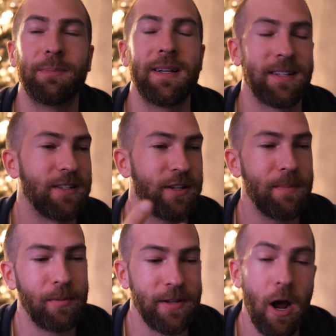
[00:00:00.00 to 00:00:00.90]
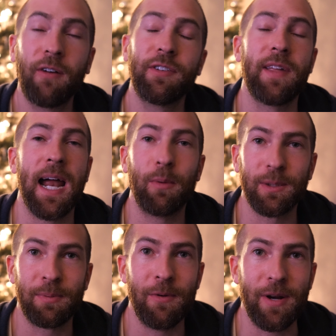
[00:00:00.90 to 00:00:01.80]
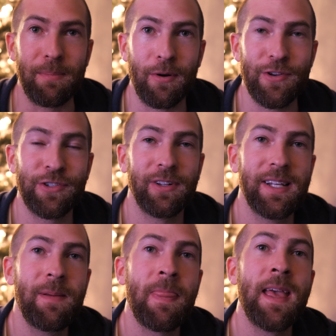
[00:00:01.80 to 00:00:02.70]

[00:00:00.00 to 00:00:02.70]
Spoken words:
basically, so the offer that I was promoting personally,